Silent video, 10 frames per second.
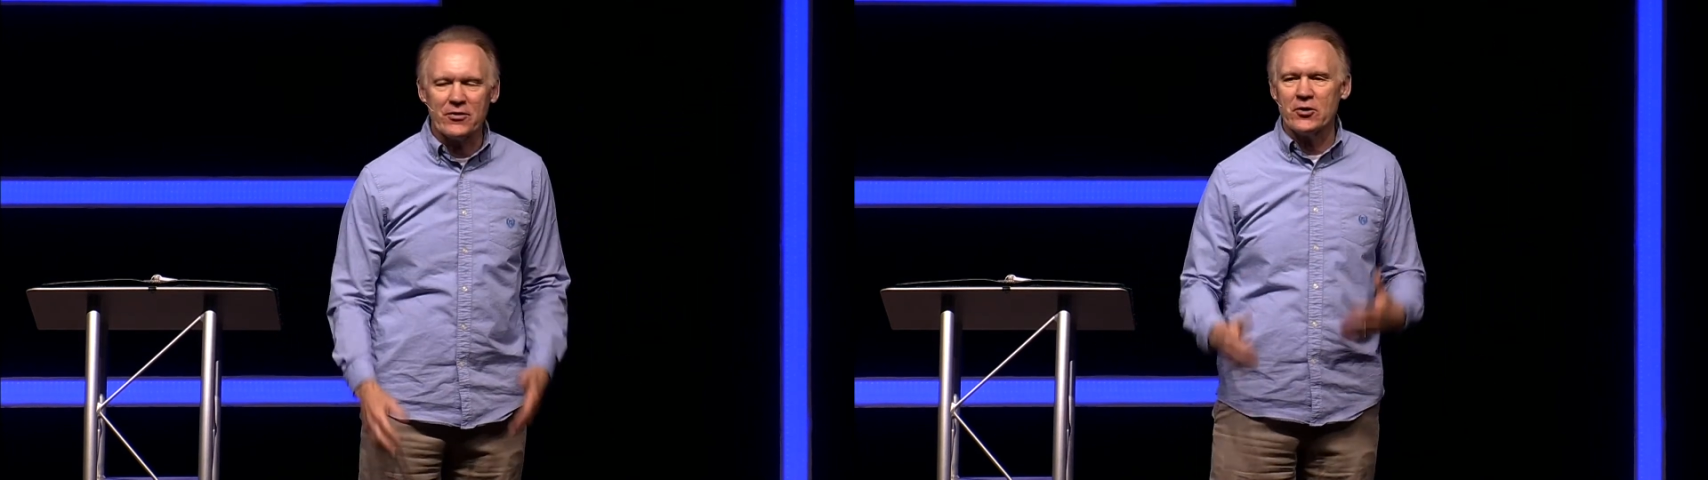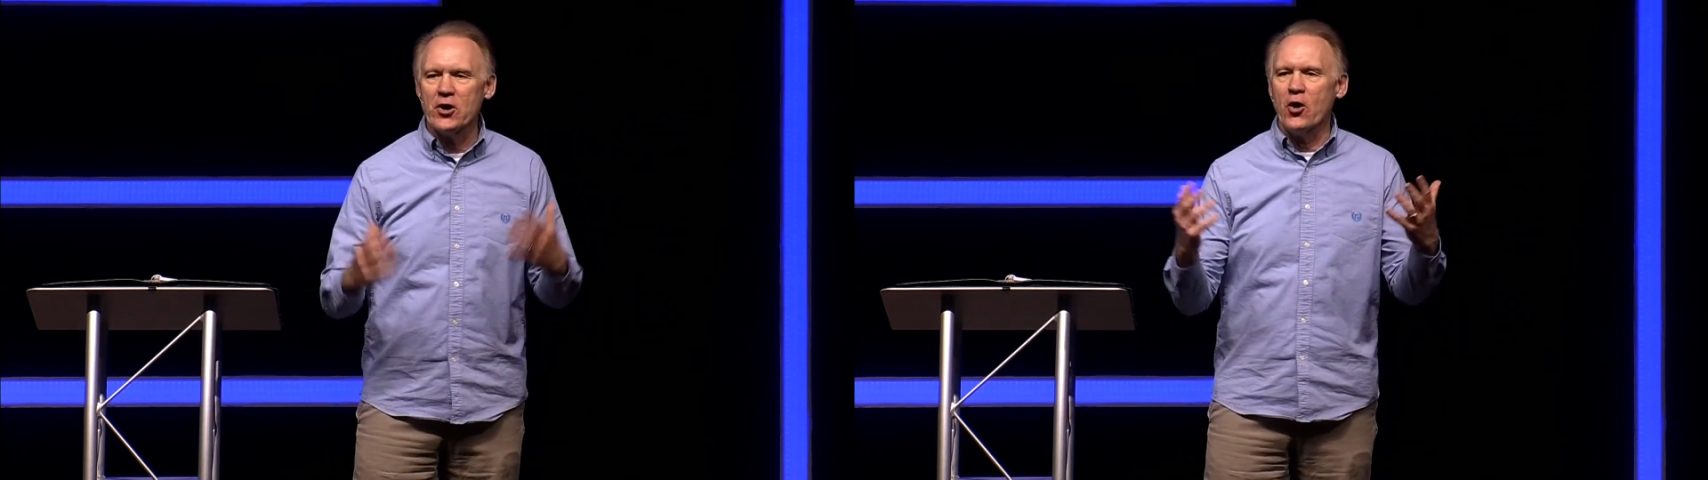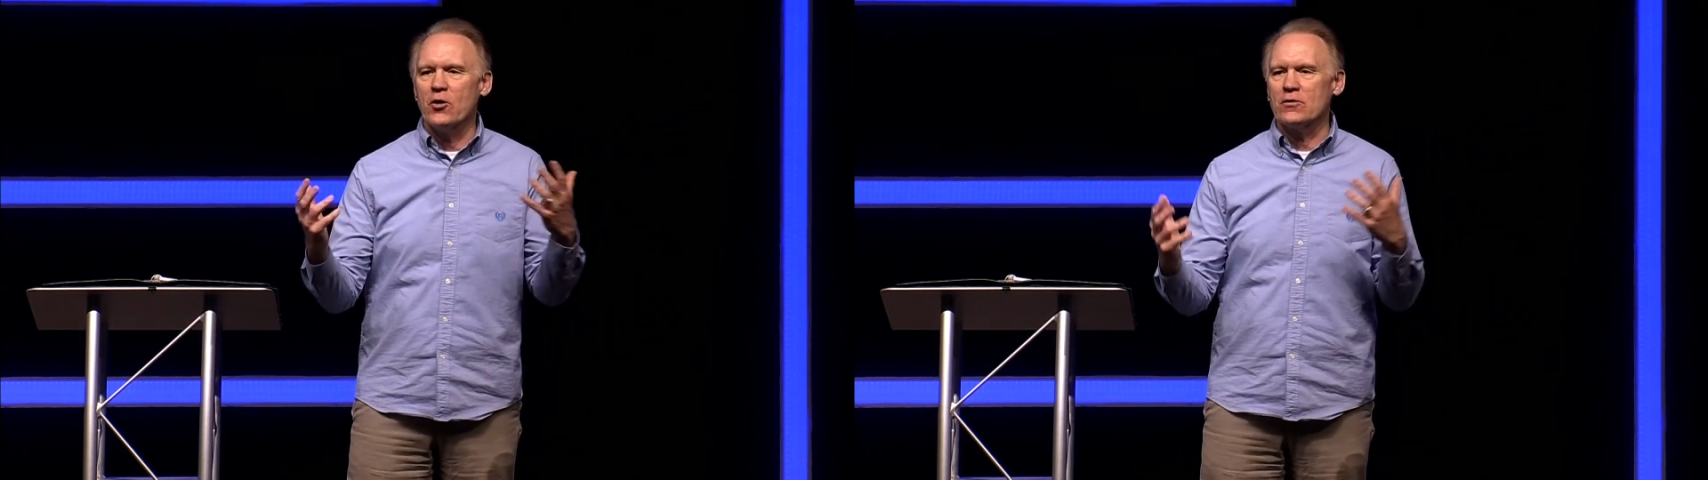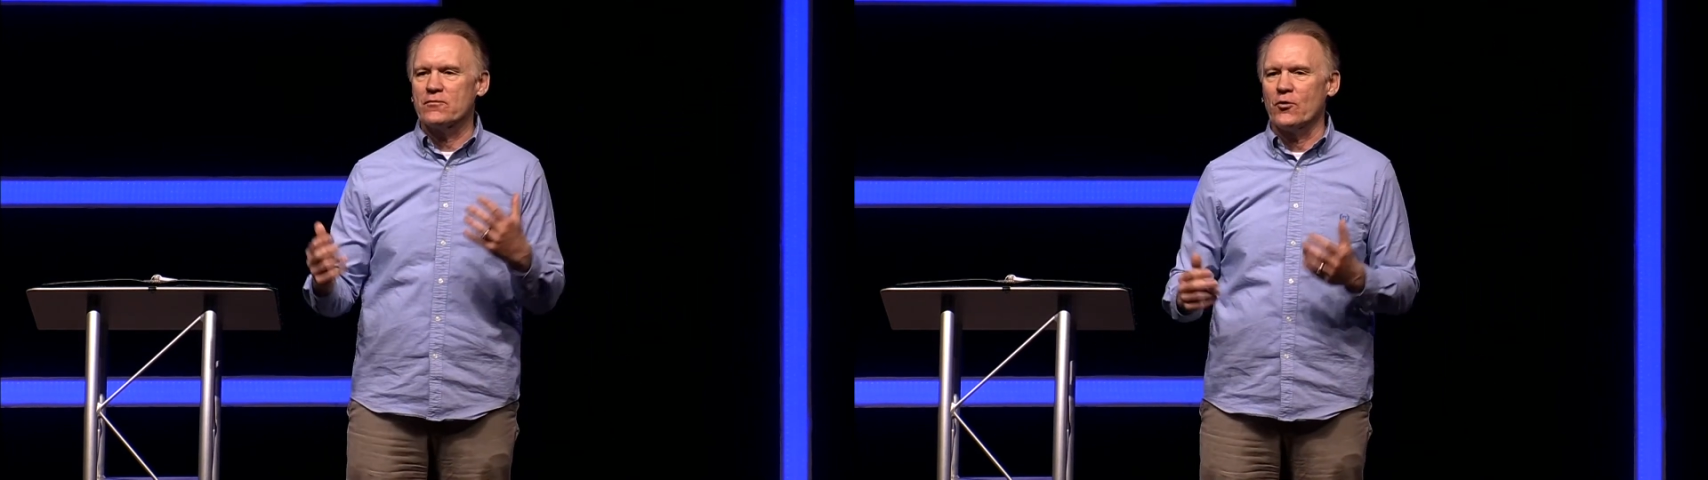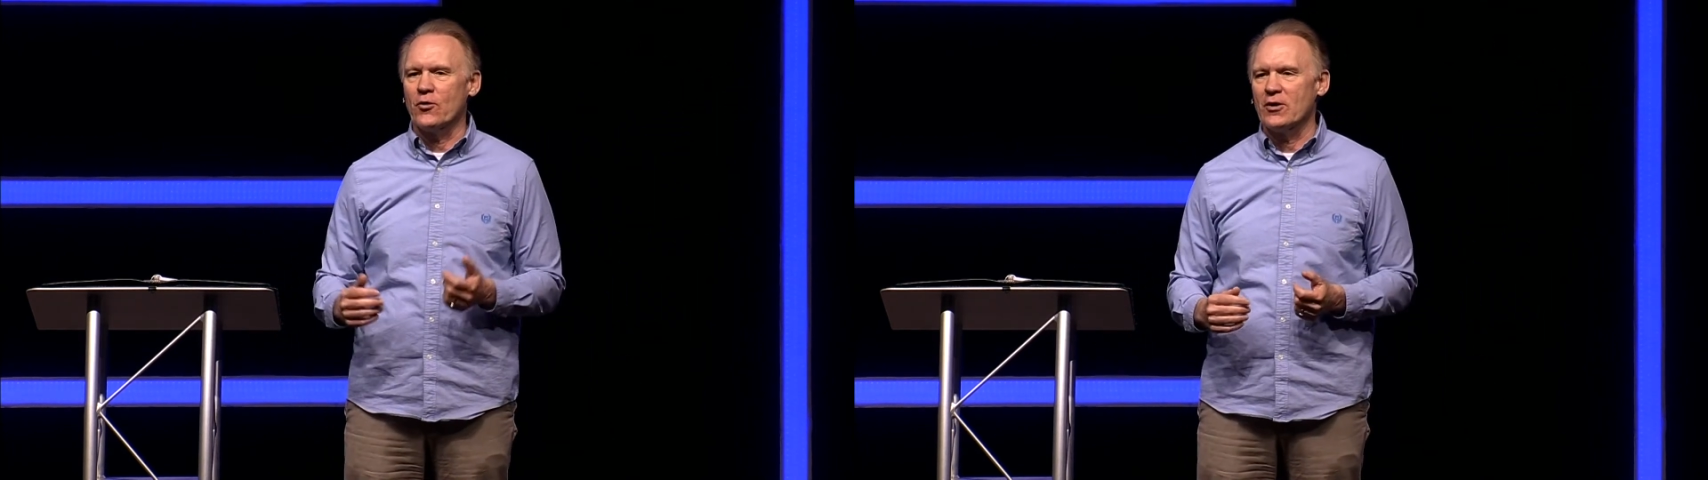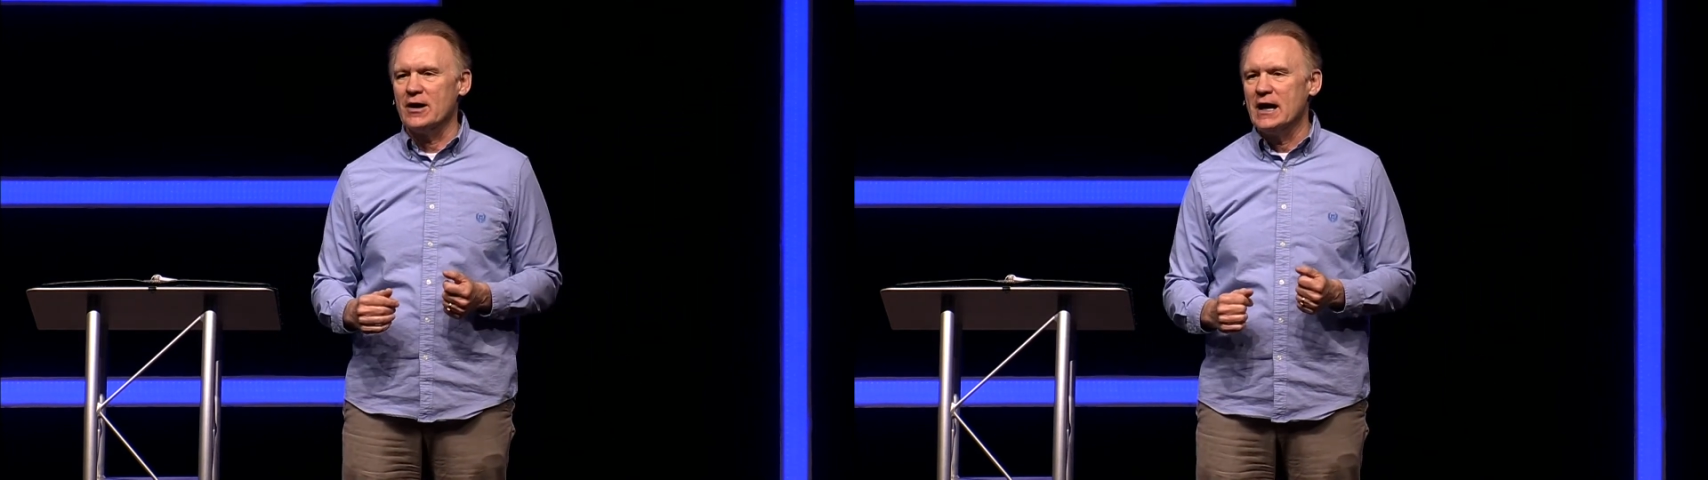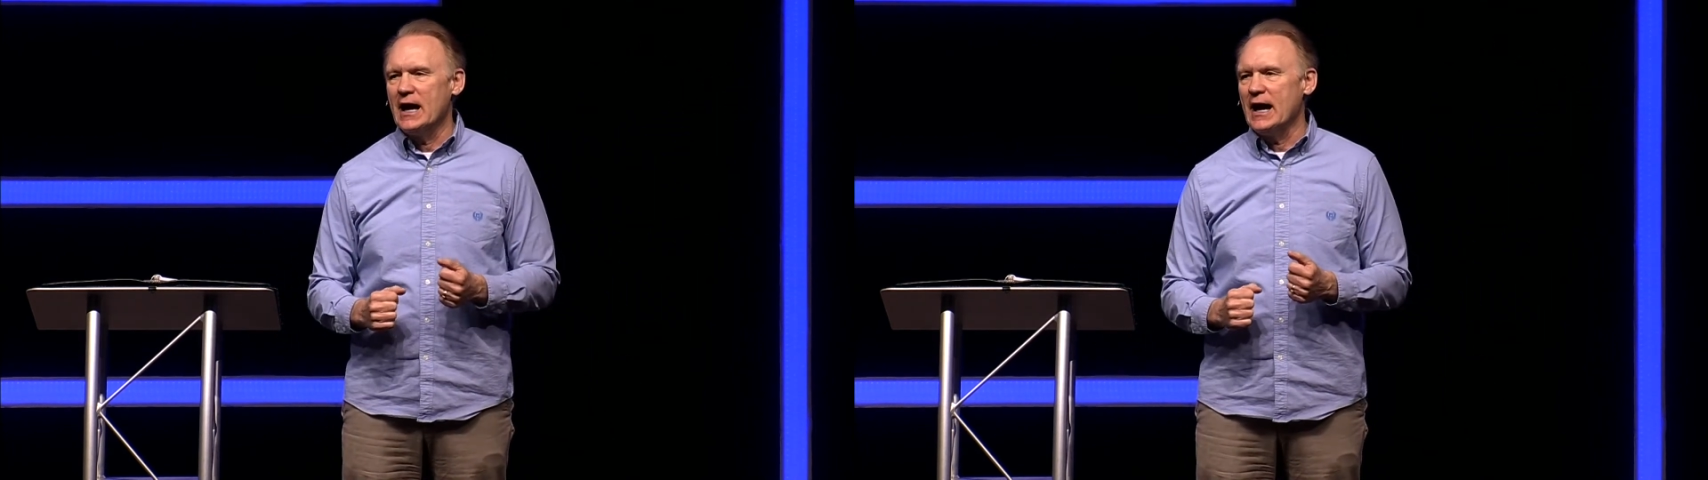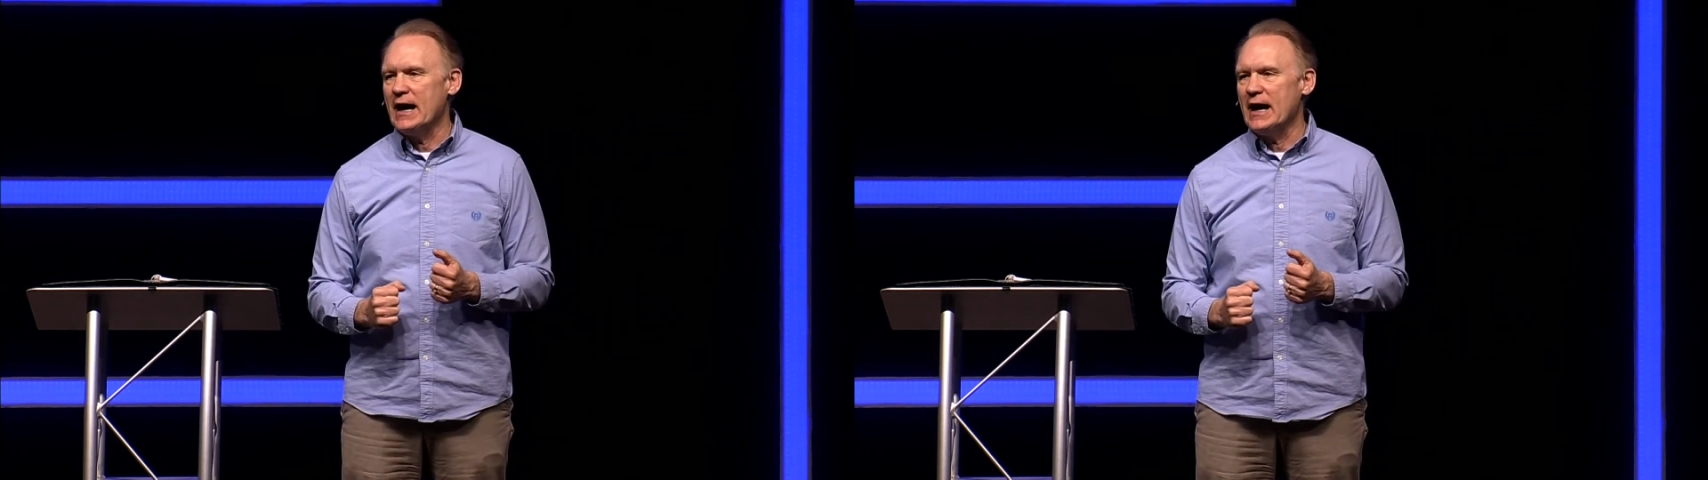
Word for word: Or they're known for